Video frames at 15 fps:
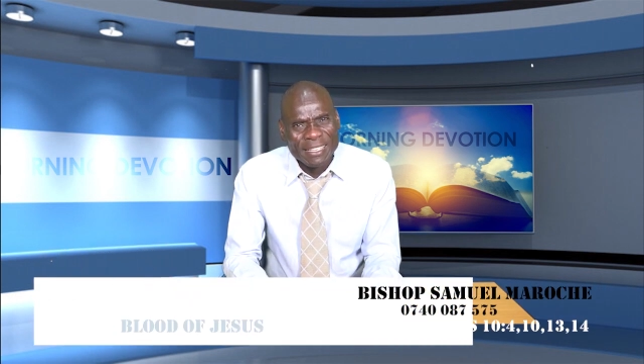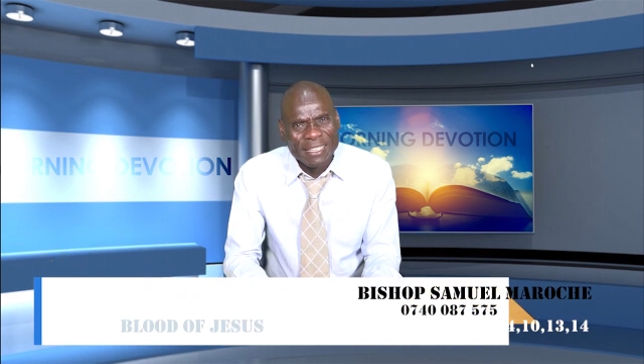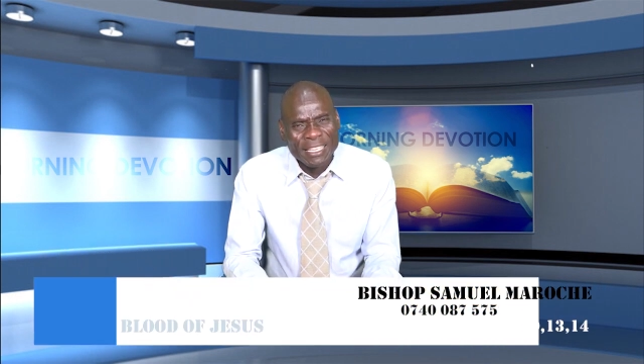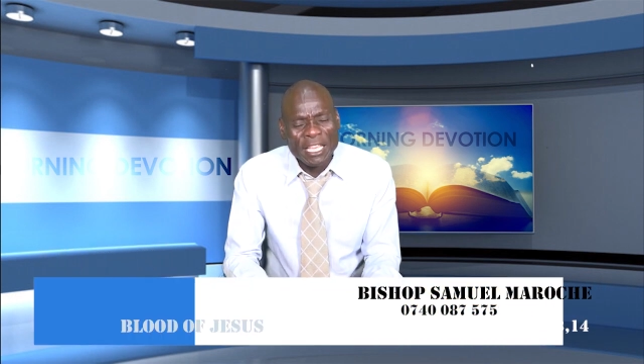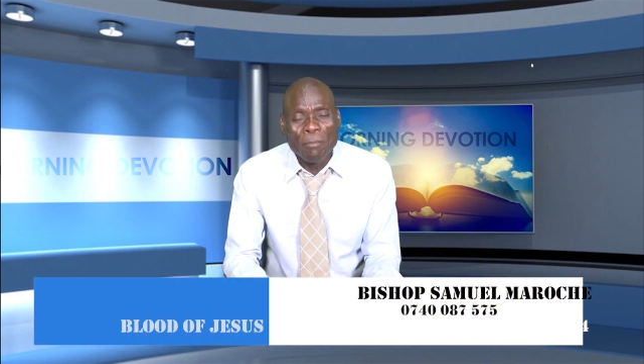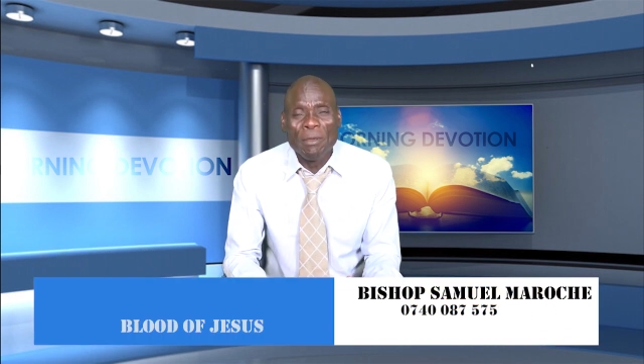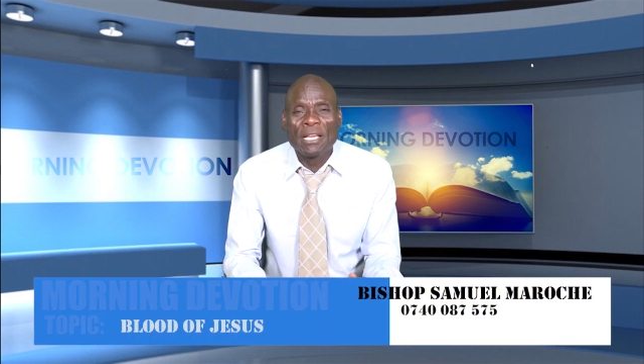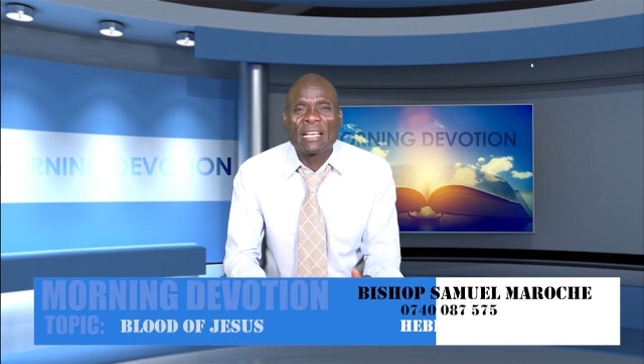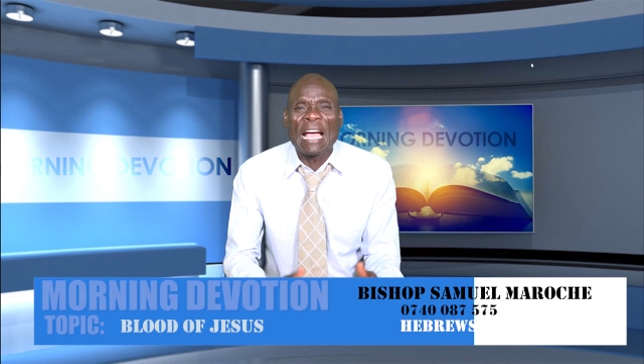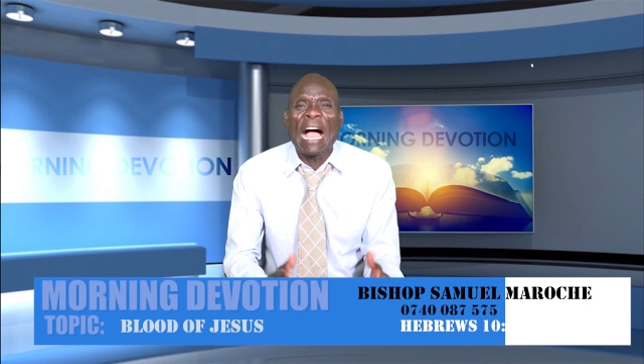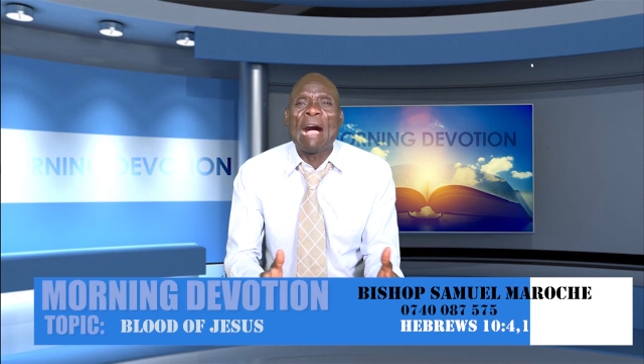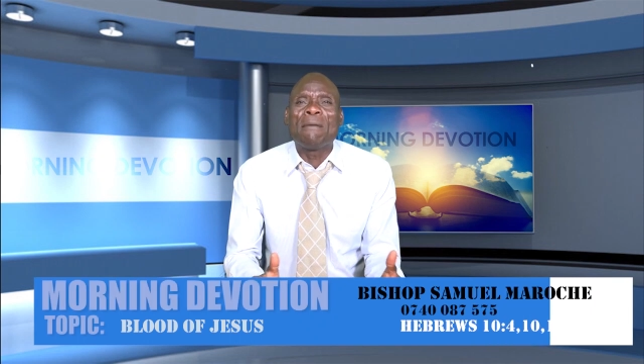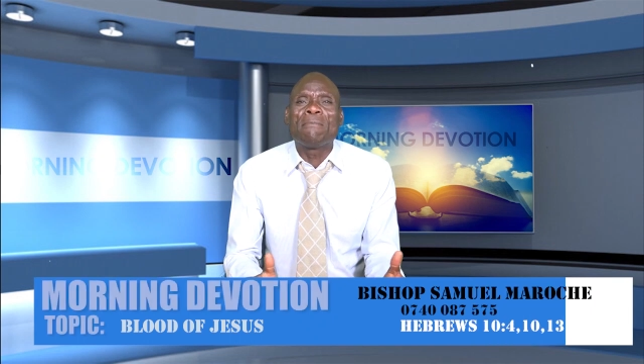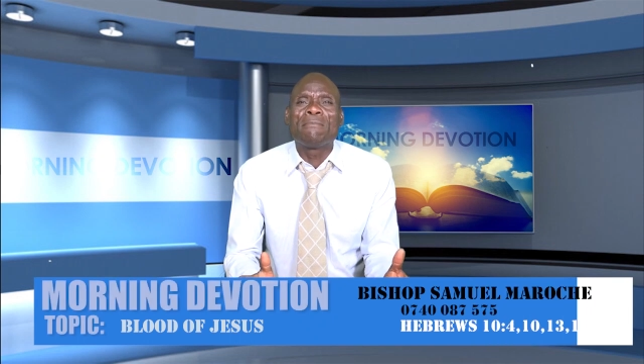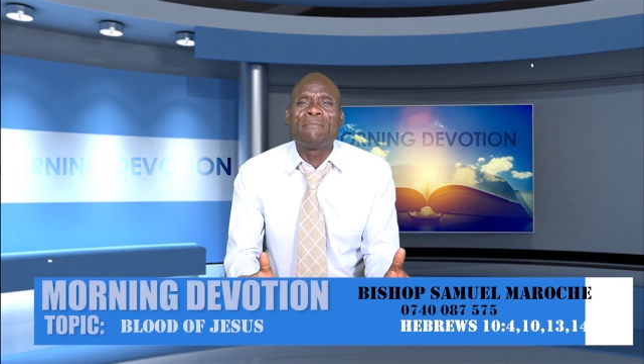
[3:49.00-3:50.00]
He
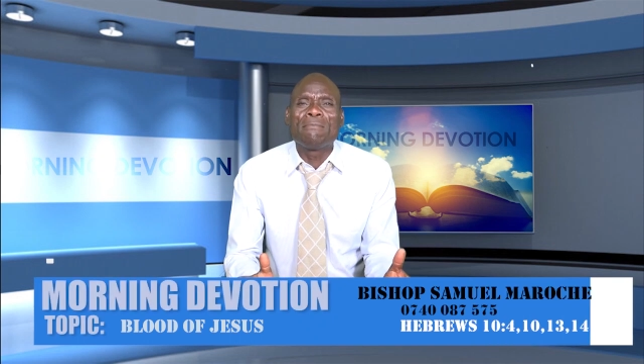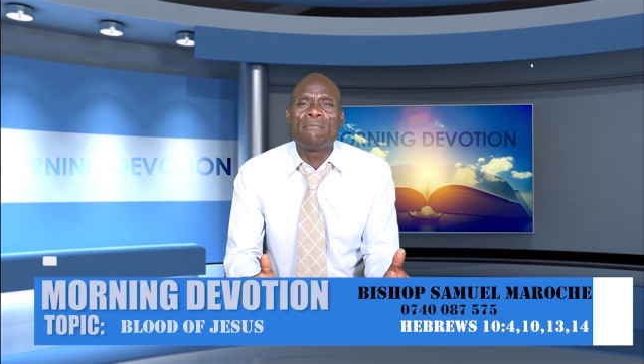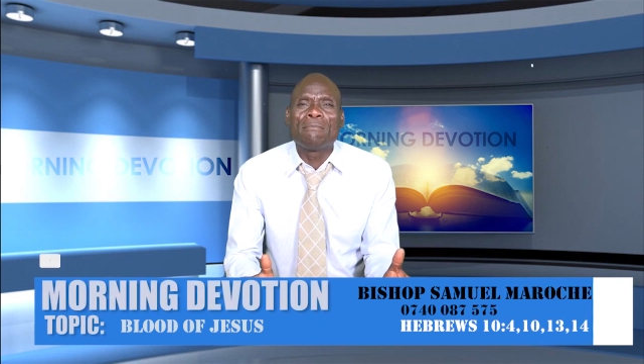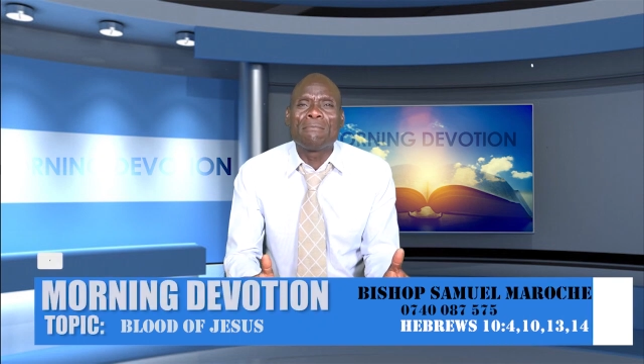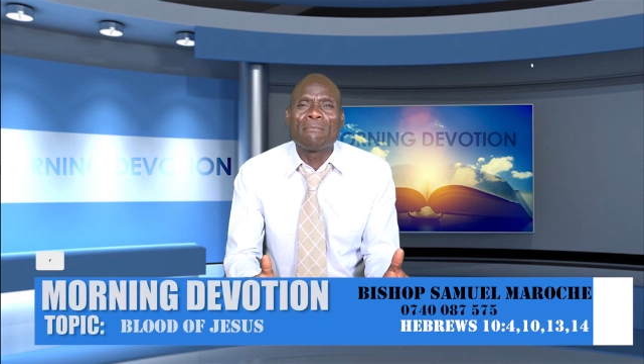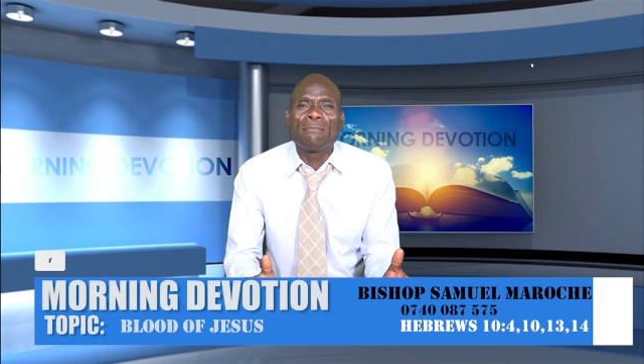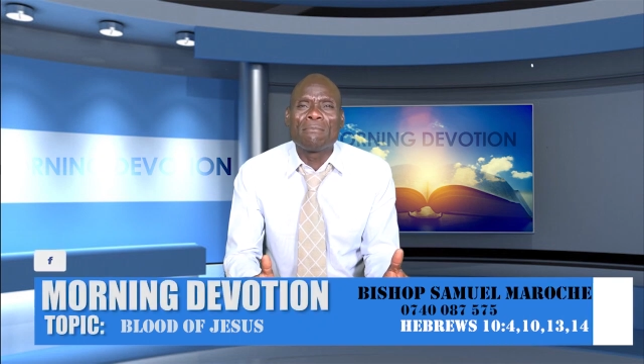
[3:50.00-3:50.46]
became,